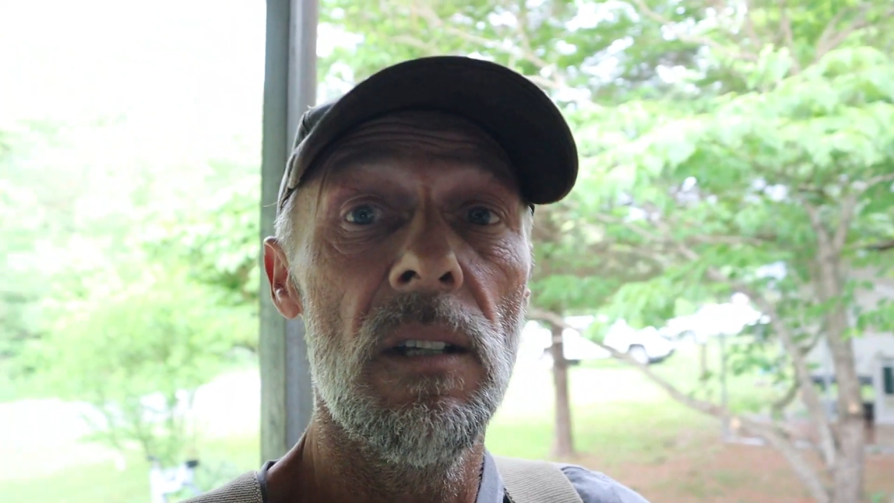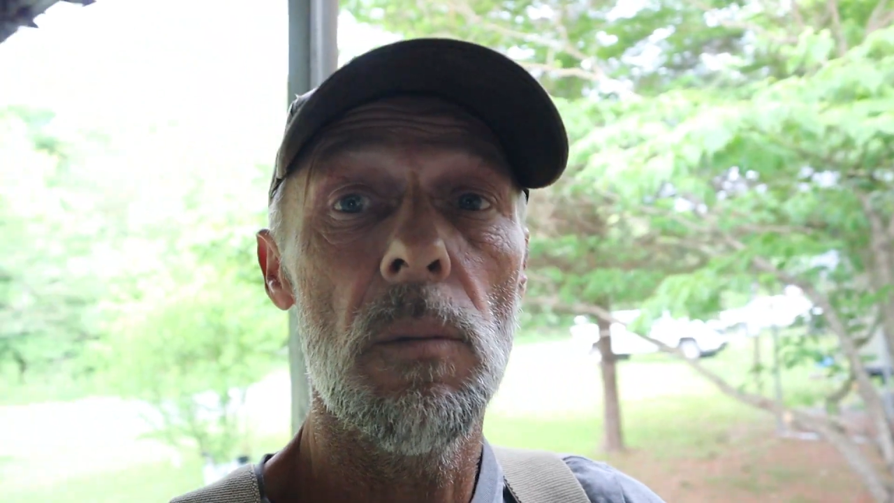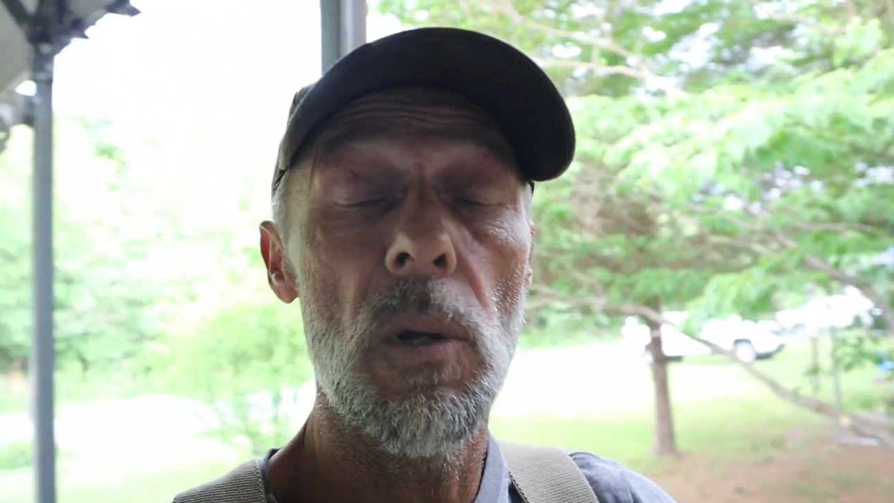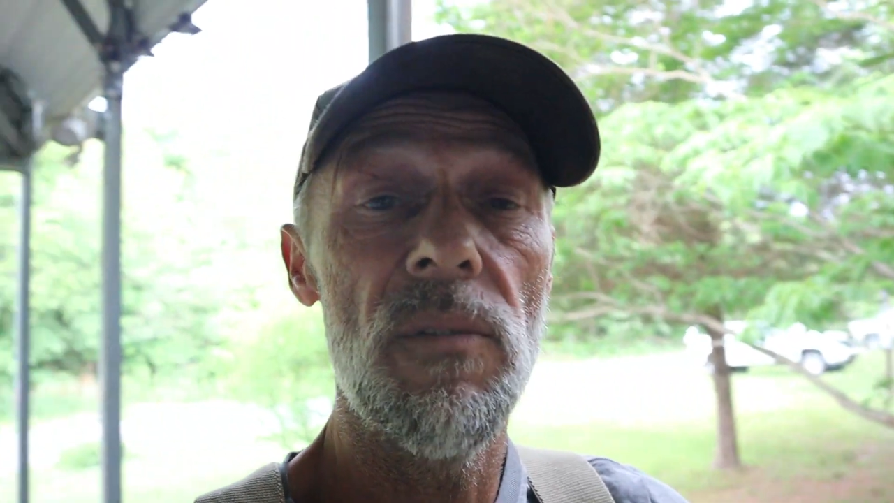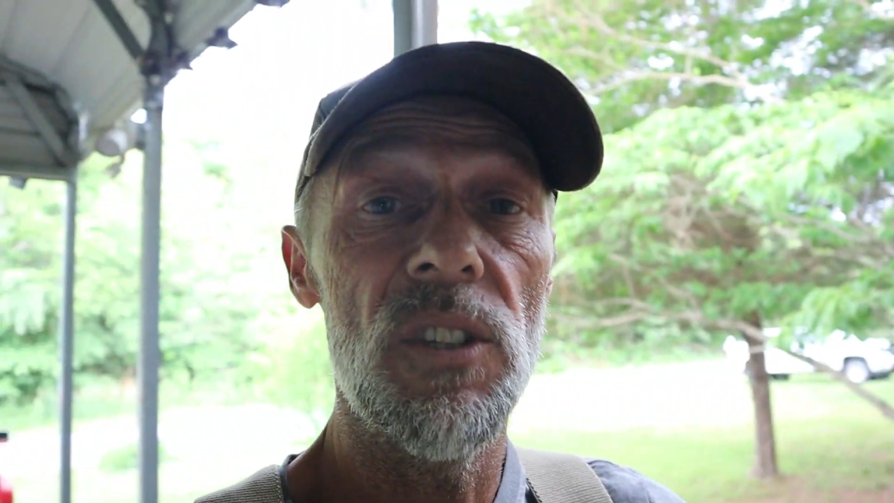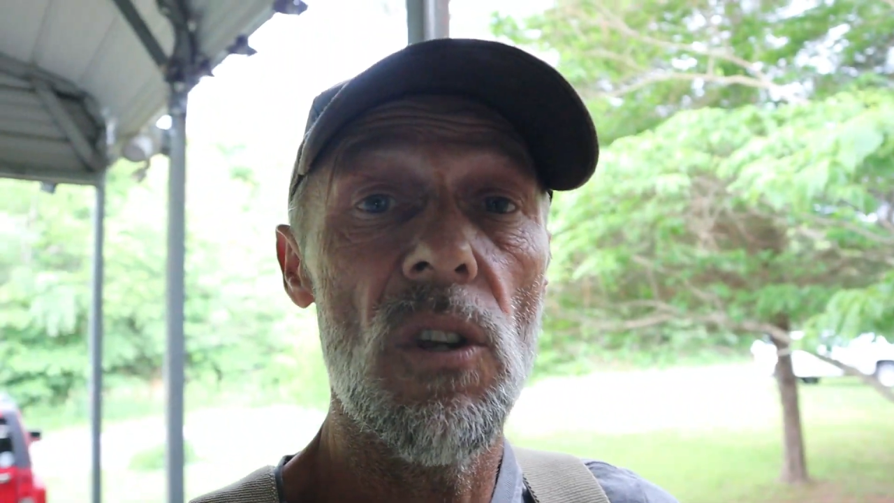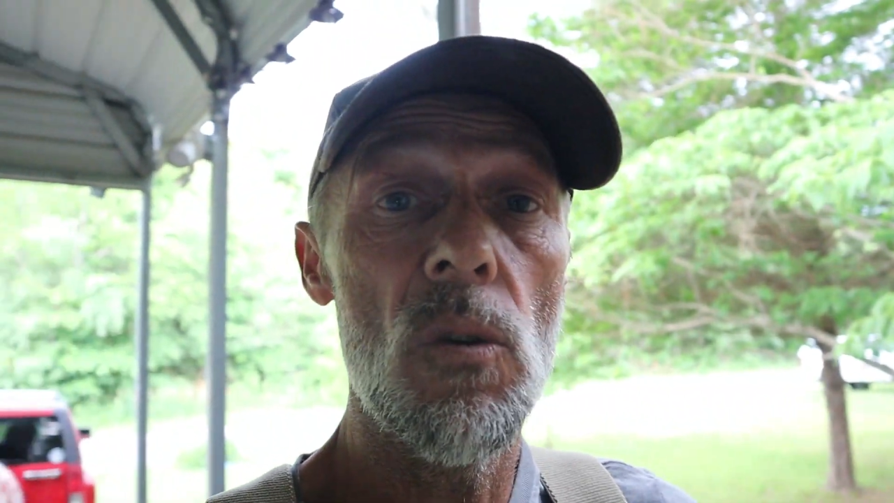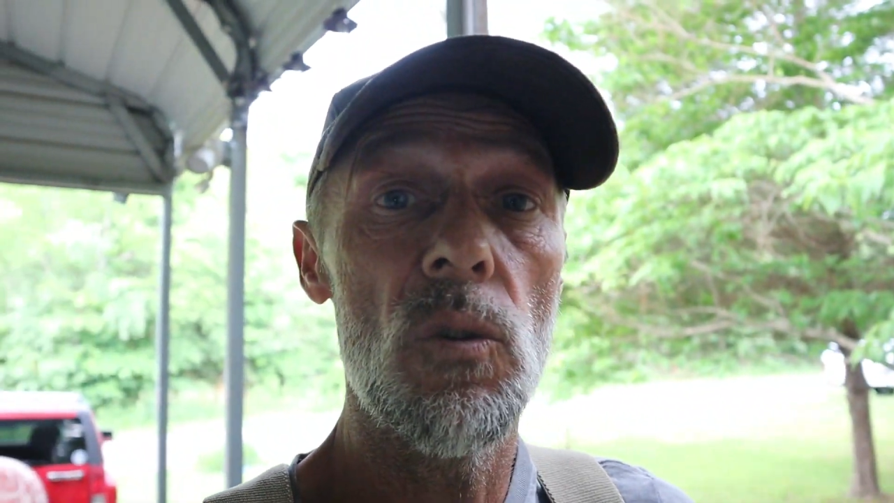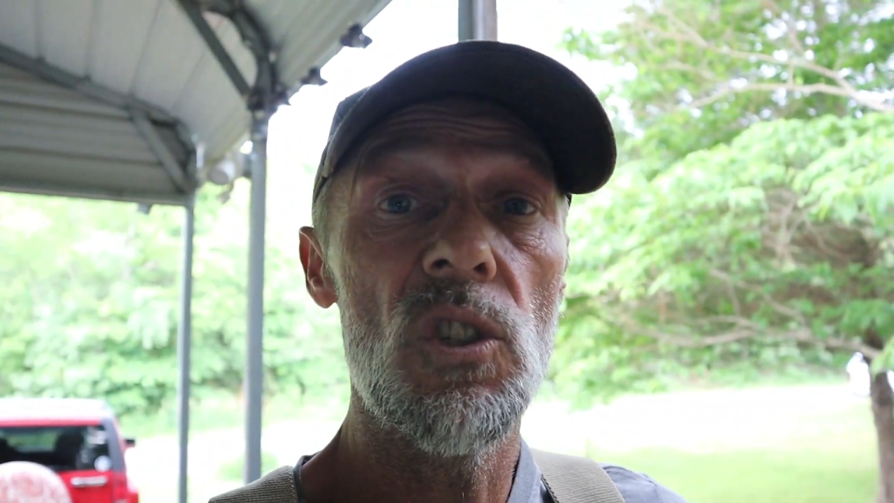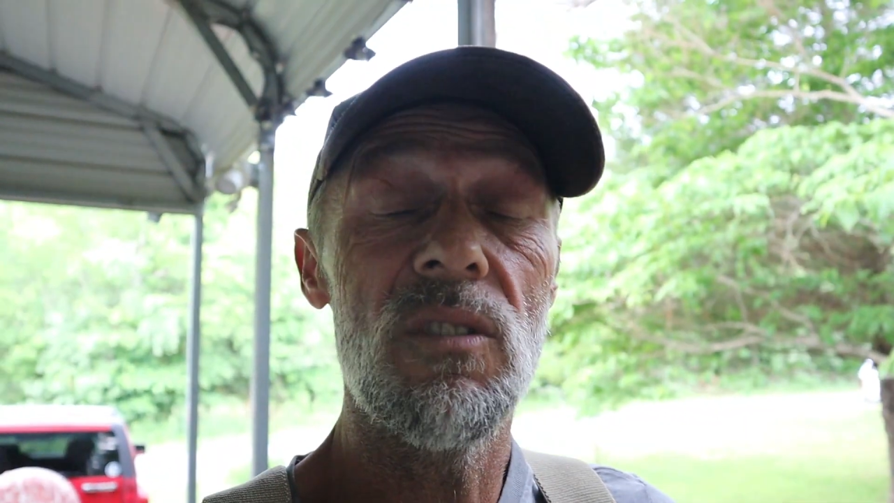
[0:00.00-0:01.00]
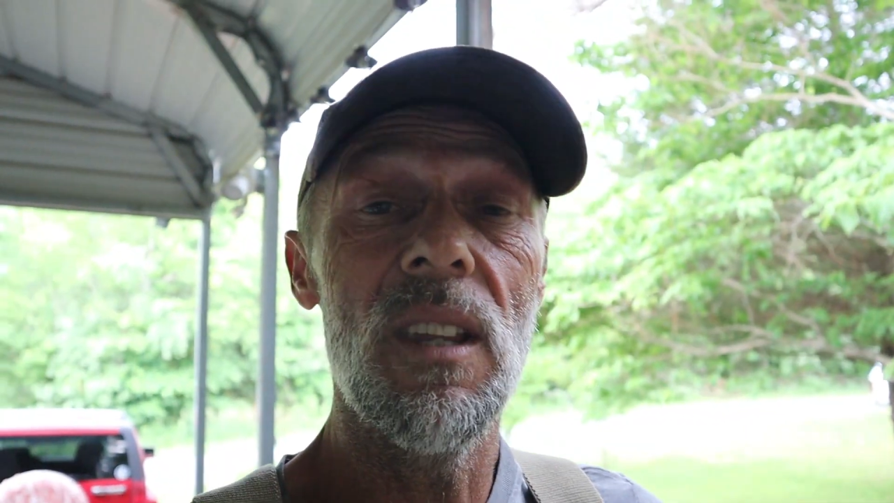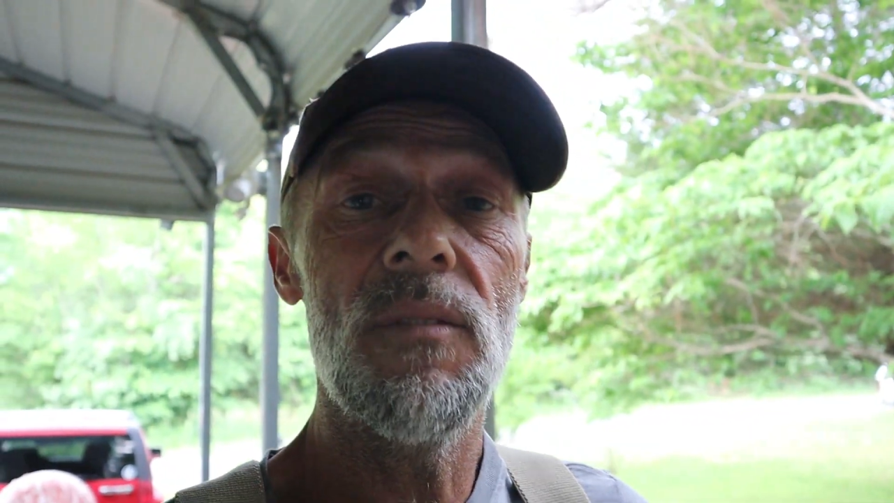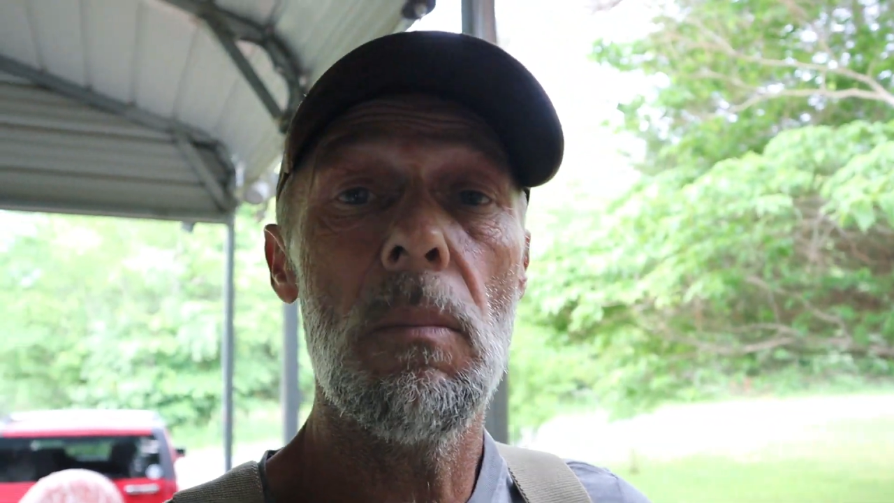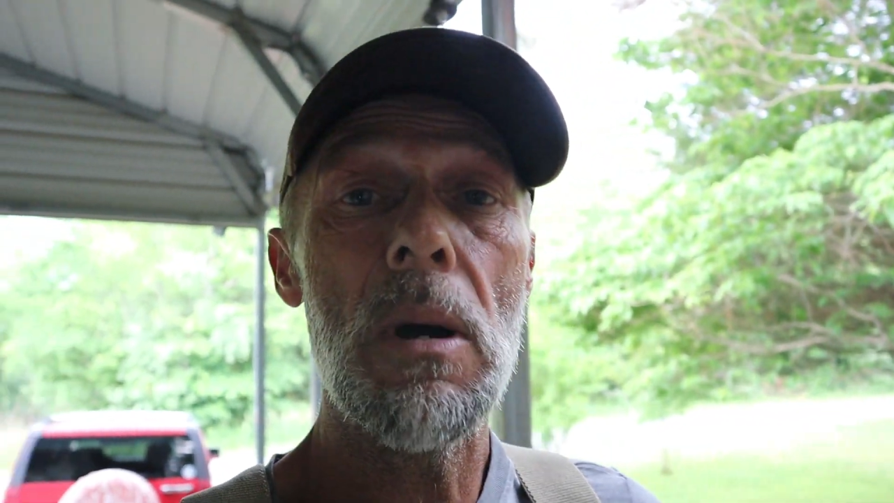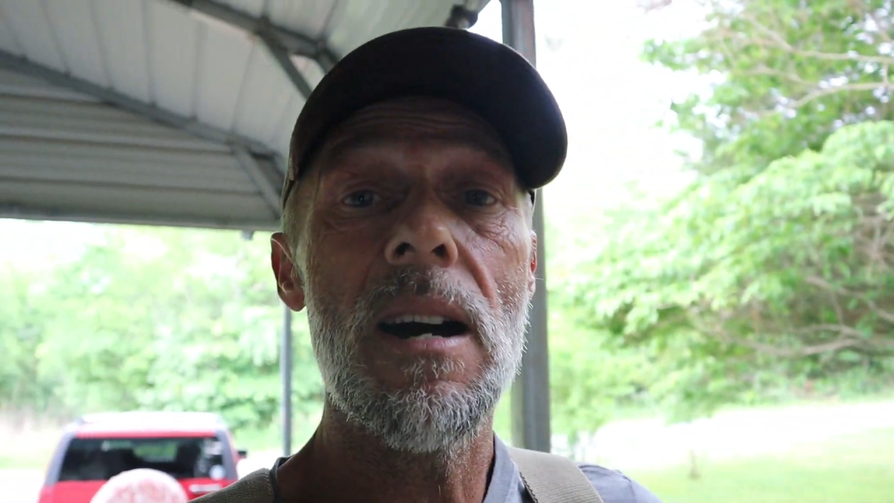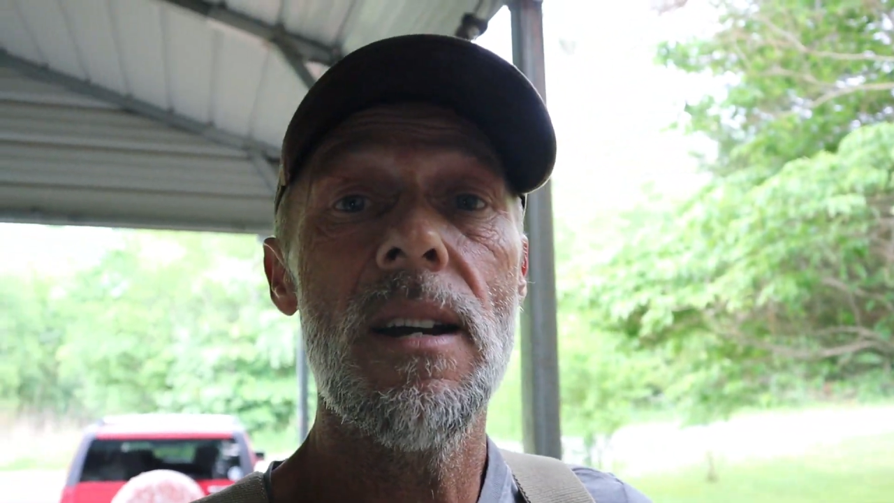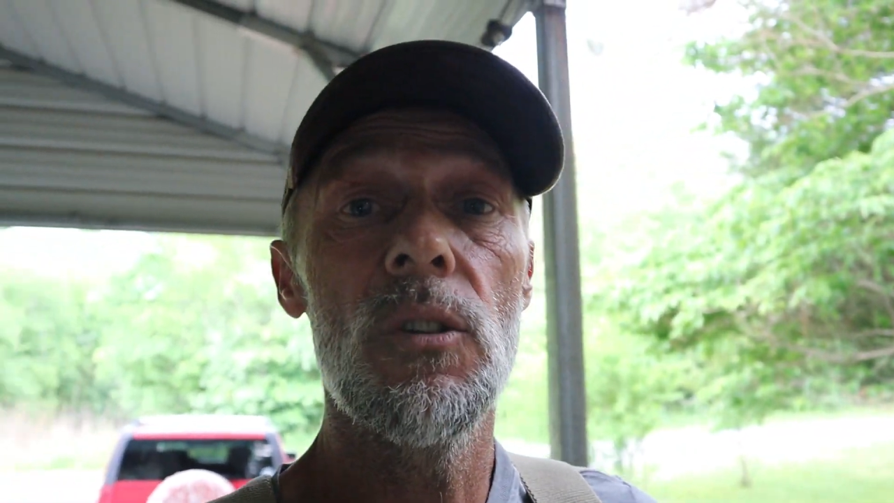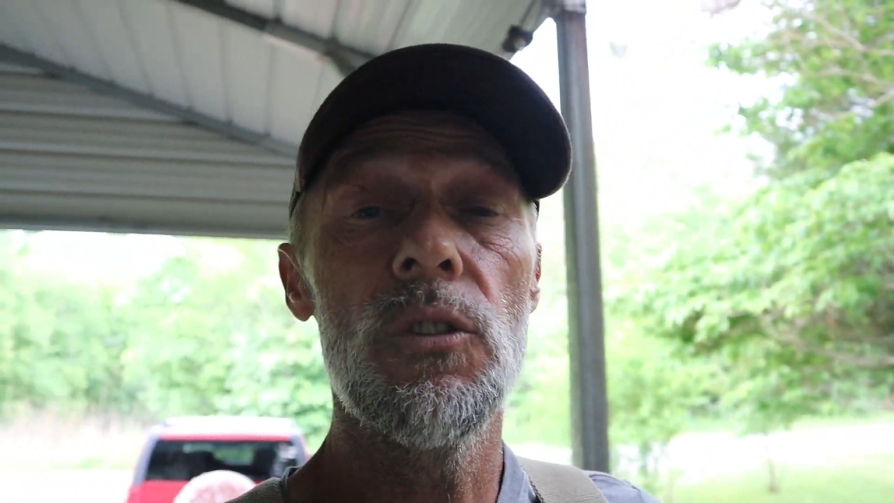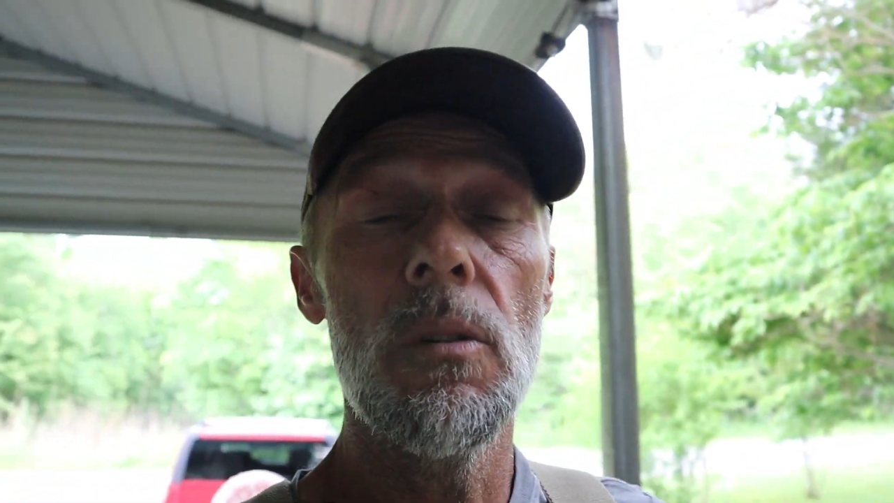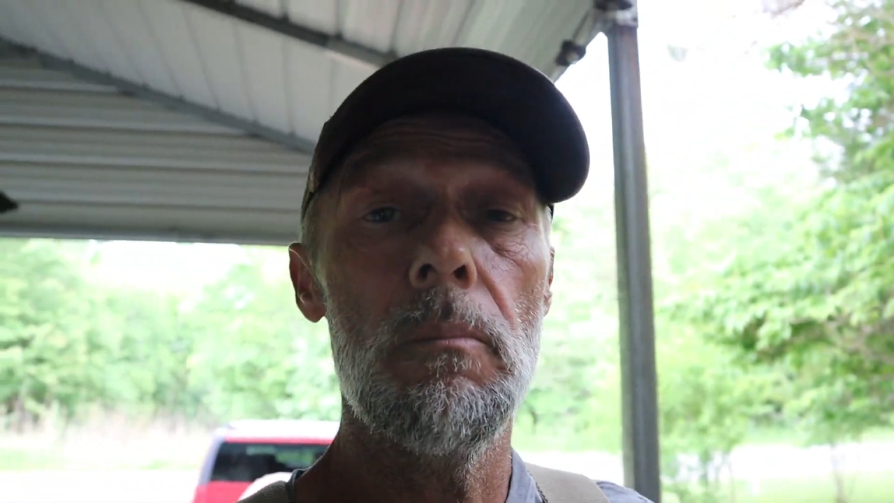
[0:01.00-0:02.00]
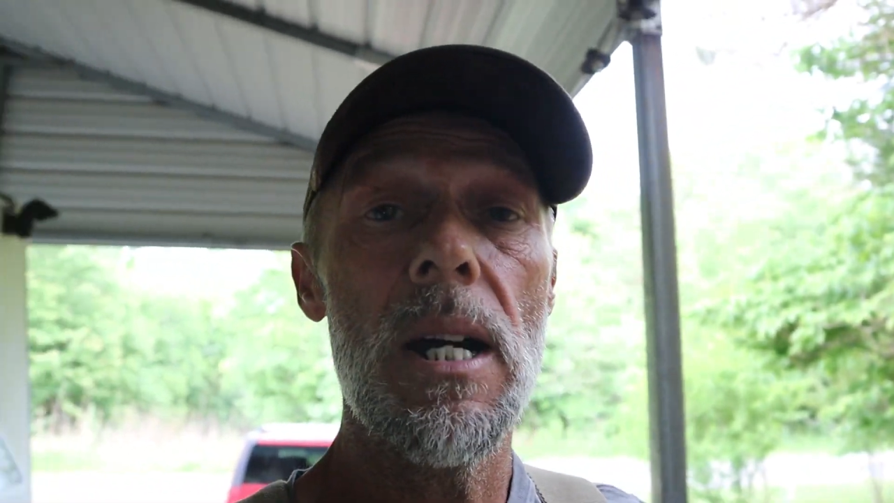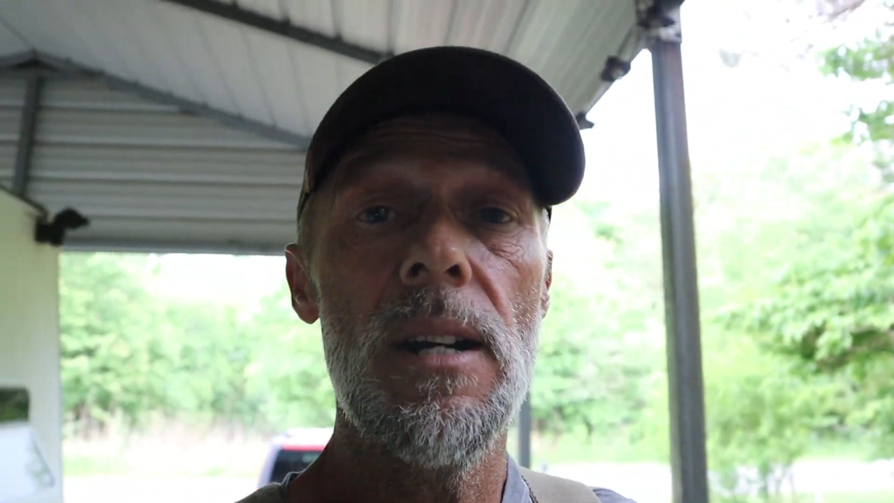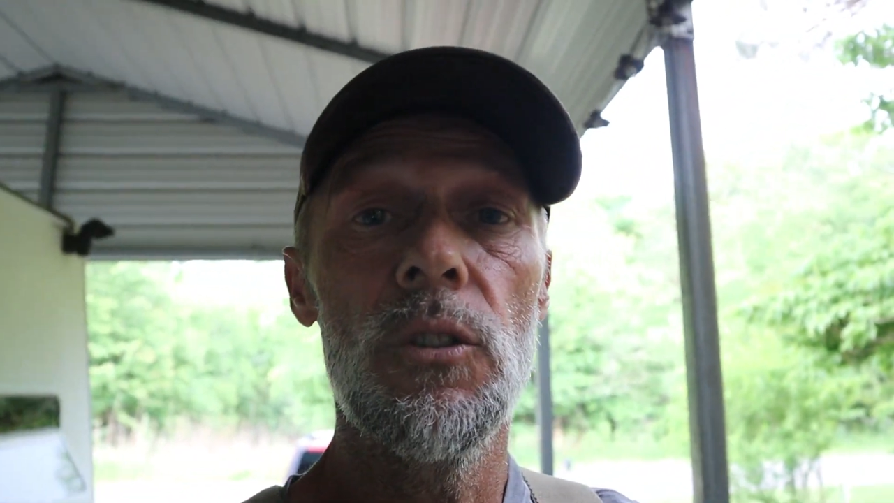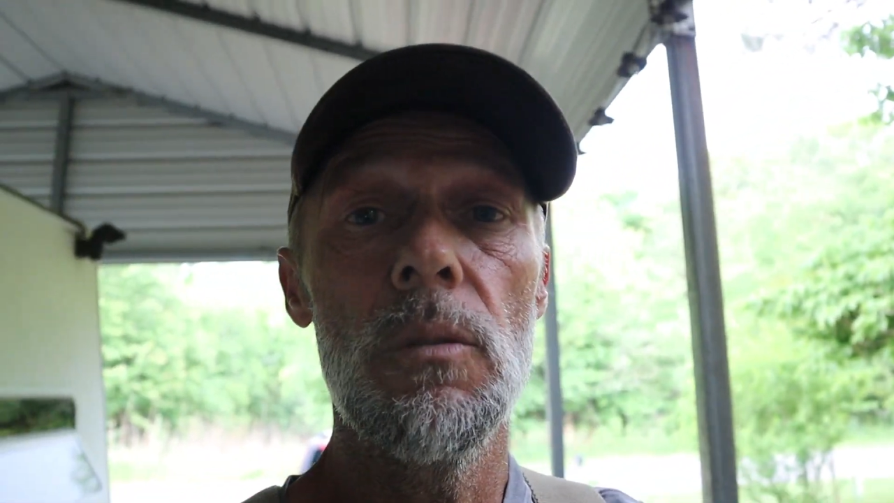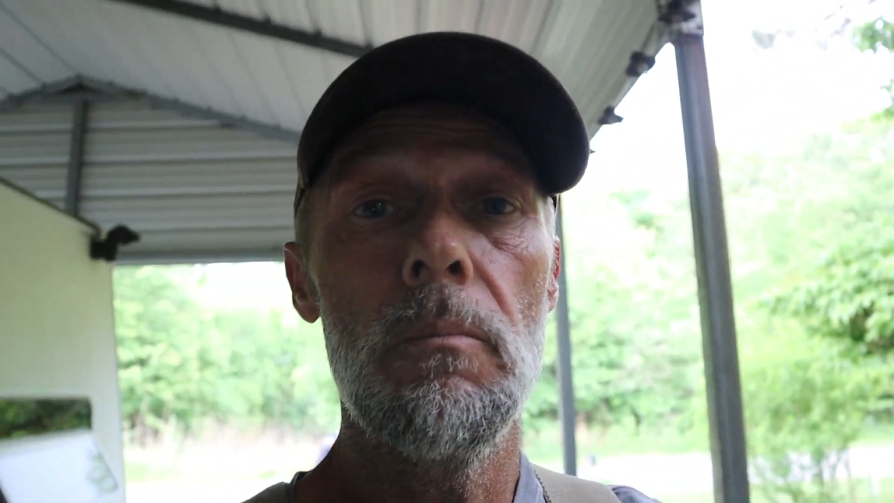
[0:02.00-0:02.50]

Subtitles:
the previous owners left piles and piles